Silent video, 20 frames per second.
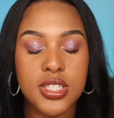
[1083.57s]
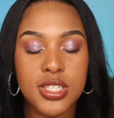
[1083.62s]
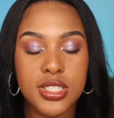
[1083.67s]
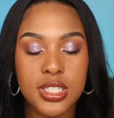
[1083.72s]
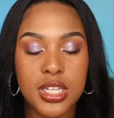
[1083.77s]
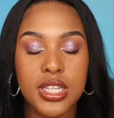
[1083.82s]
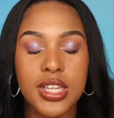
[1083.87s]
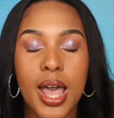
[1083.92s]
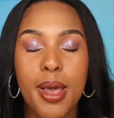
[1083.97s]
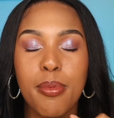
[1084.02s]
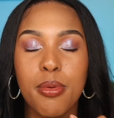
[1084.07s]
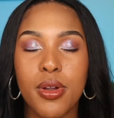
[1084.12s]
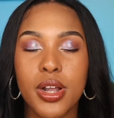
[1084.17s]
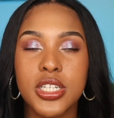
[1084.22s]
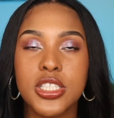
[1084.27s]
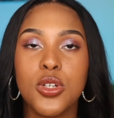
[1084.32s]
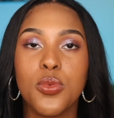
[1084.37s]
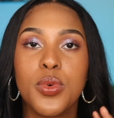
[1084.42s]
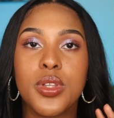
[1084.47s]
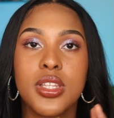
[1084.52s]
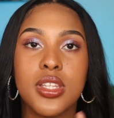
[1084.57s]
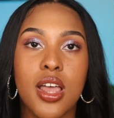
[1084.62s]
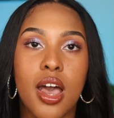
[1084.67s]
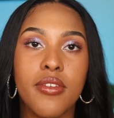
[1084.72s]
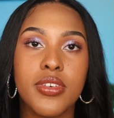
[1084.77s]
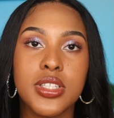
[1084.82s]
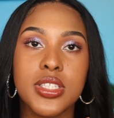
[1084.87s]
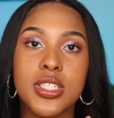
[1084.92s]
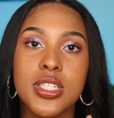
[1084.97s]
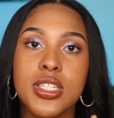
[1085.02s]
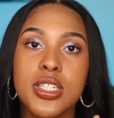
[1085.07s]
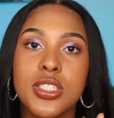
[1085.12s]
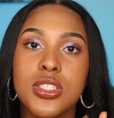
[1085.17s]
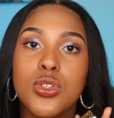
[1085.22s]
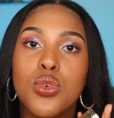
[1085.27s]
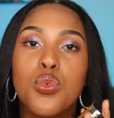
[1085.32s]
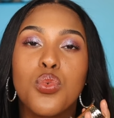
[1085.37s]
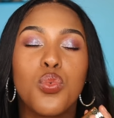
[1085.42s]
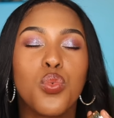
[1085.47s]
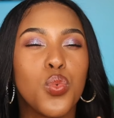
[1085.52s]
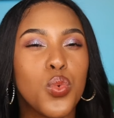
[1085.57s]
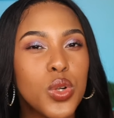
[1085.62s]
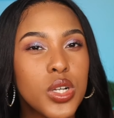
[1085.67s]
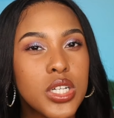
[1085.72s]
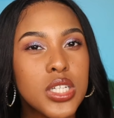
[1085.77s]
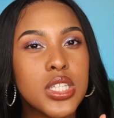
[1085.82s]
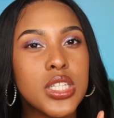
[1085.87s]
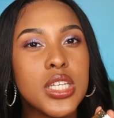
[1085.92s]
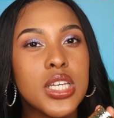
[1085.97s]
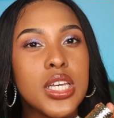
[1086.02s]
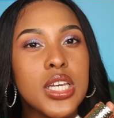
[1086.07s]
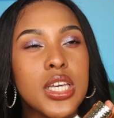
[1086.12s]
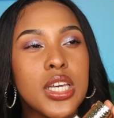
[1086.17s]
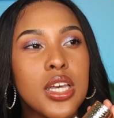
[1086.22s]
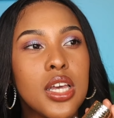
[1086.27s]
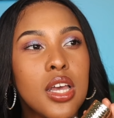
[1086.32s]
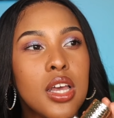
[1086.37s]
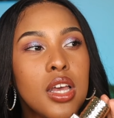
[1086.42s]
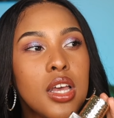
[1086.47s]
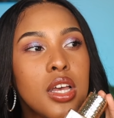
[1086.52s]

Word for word: this collaboration with Novitas really